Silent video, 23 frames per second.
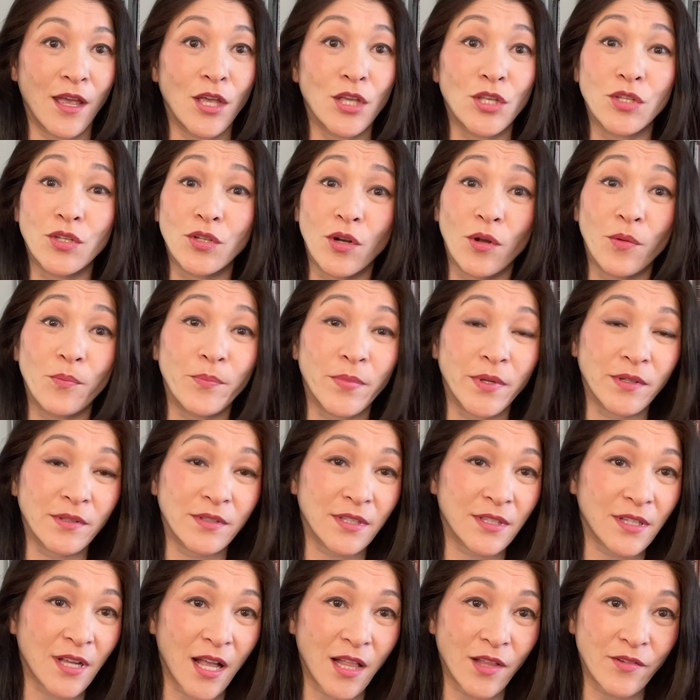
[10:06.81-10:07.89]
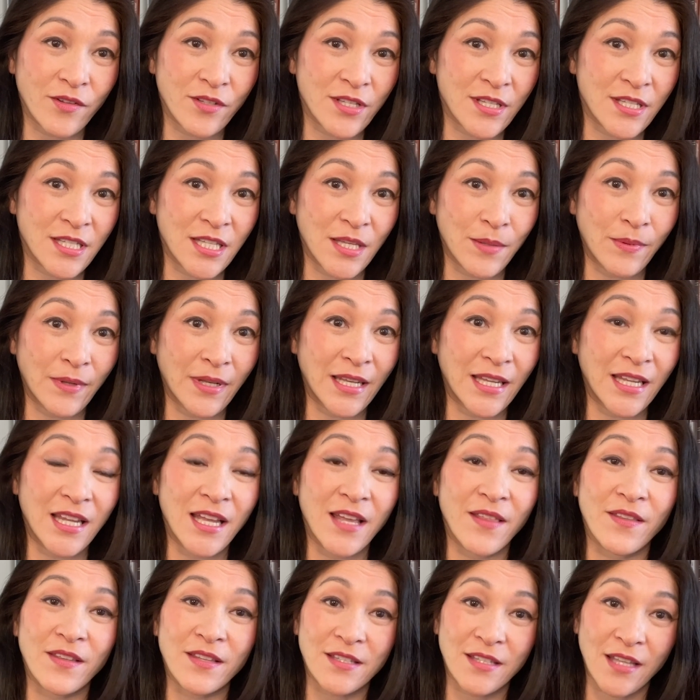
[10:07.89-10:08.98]
You don't build a tolerance to CBD in the
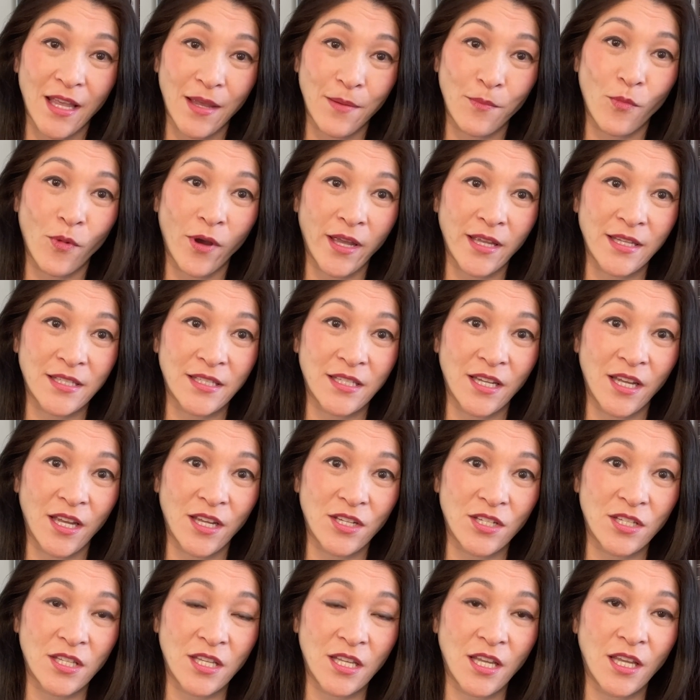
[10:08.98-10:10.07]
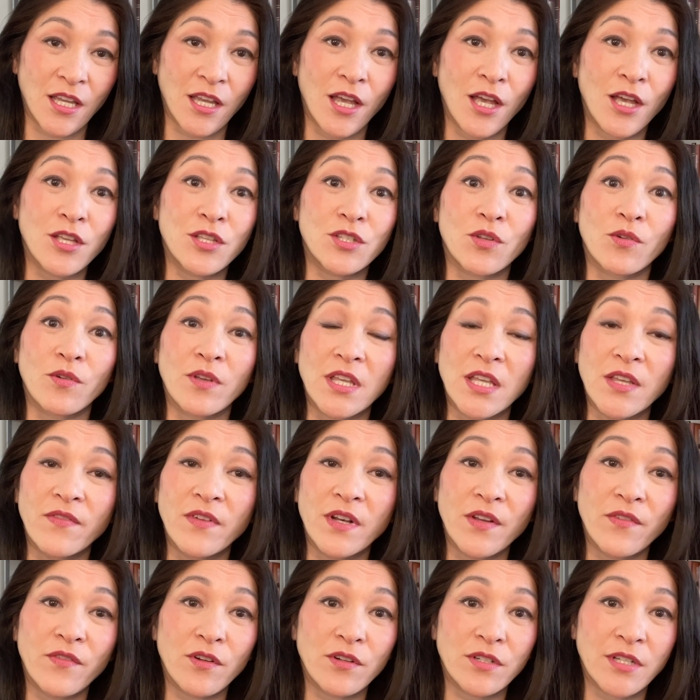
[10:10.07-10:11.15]
same way as THC, so even if
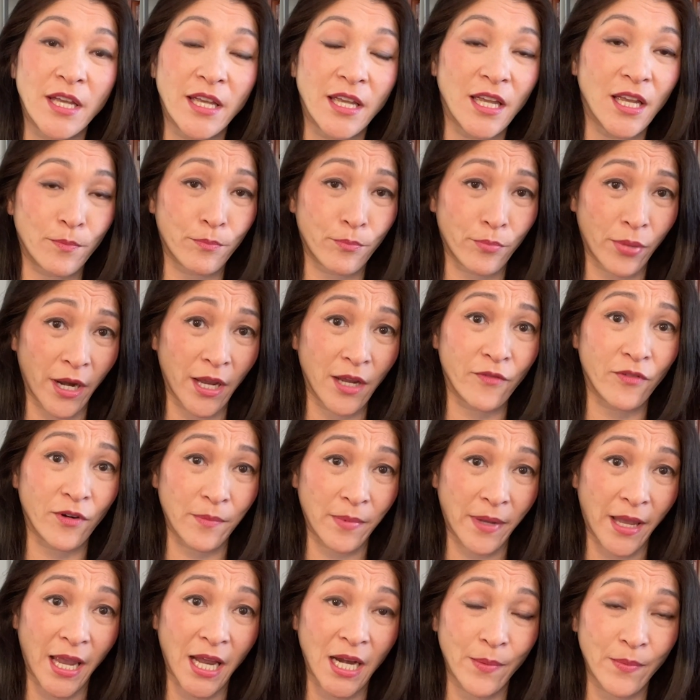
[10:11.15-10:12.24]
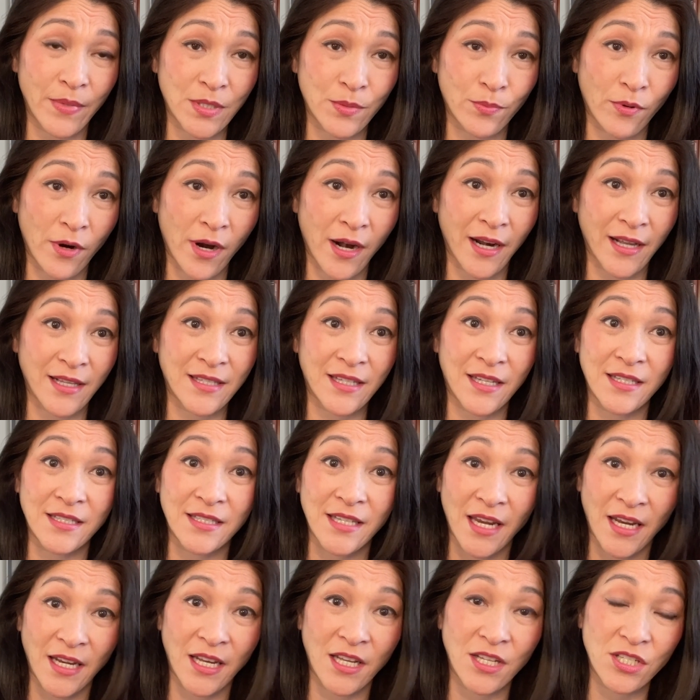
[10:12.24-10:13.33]
you're taking a break from cannabis products
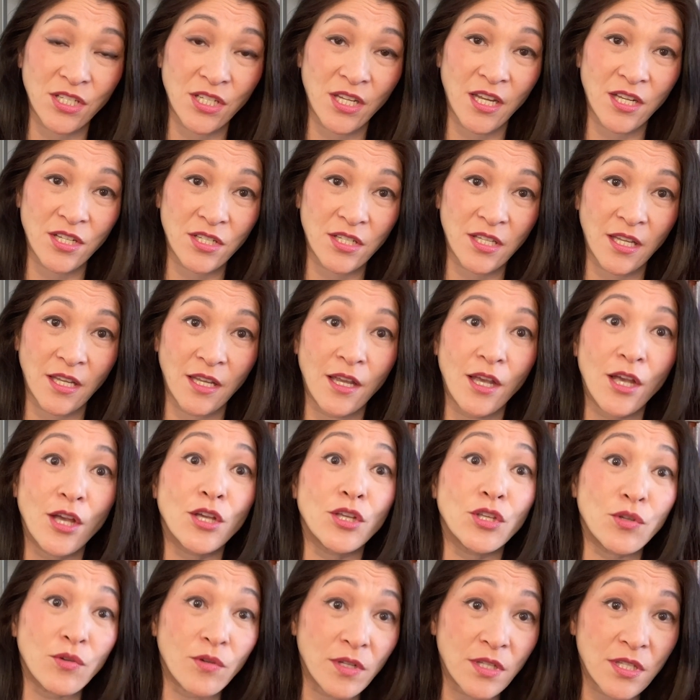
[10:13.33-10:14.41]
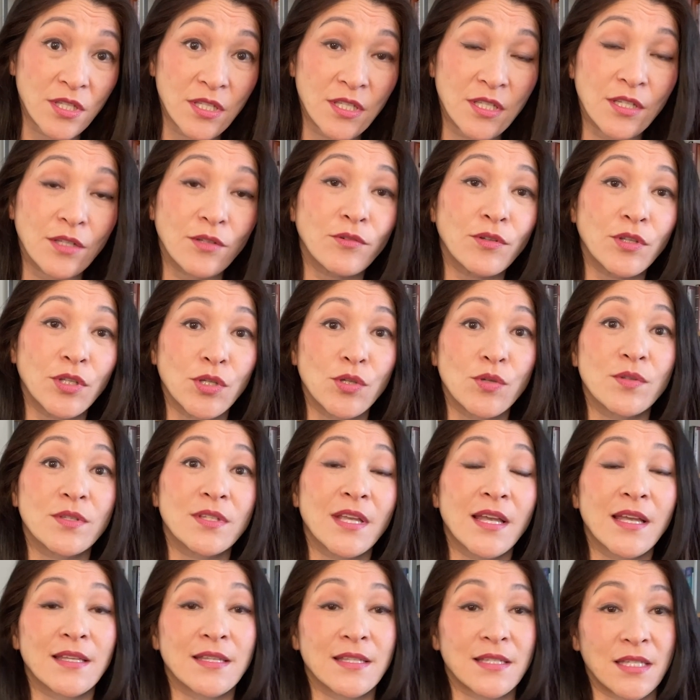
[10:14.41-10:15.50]
containing THC, you could still use
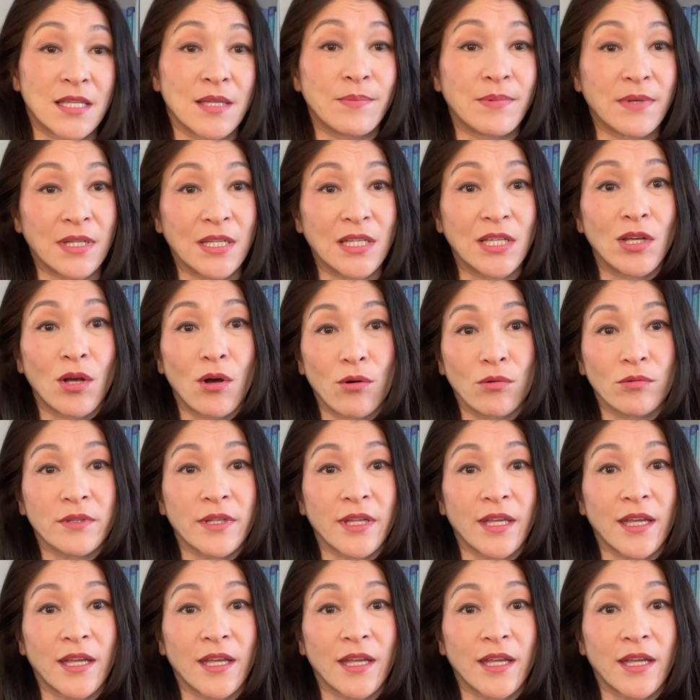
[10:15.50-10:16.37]
CBD only